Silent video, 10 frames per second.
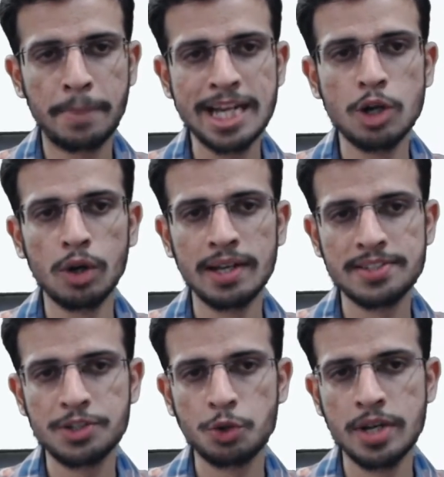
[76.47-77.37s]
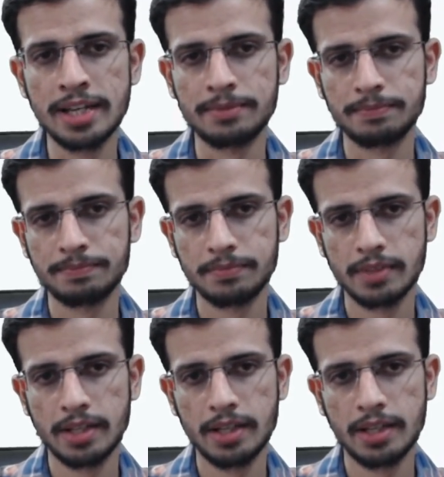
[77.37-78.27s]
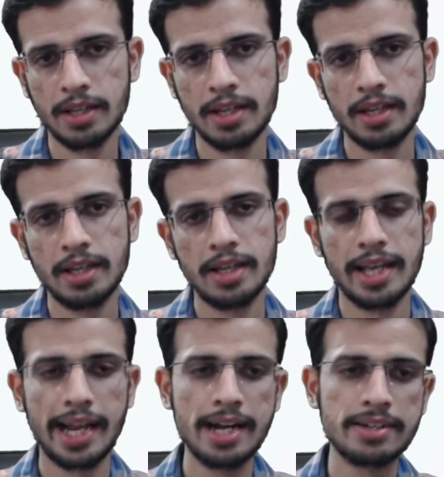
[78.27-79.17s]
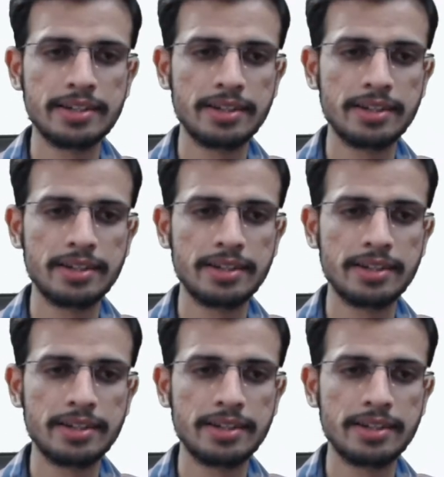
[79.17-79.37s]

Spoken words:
P dollars today at